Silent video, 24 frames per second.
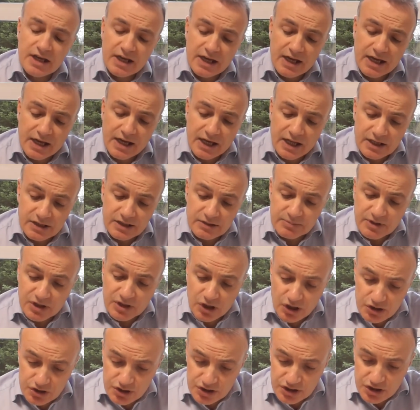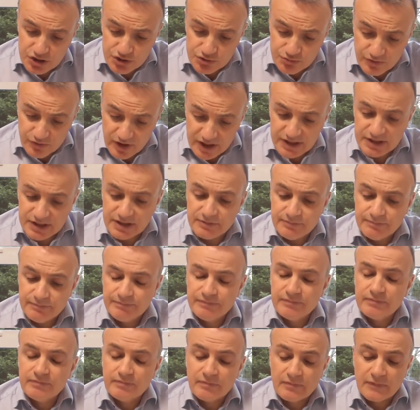And because it is written,
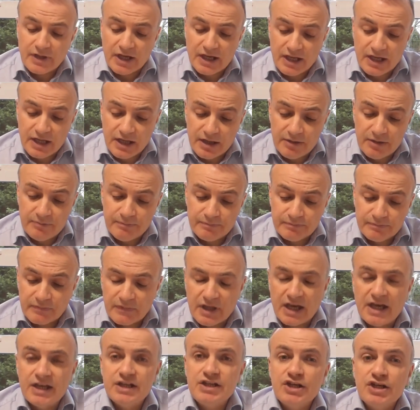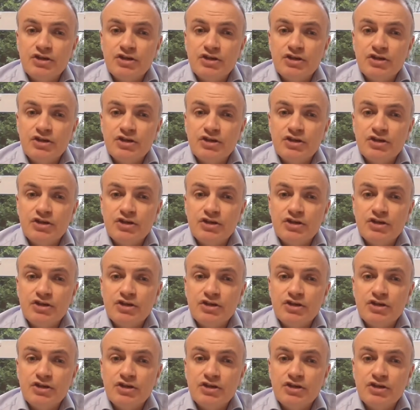and he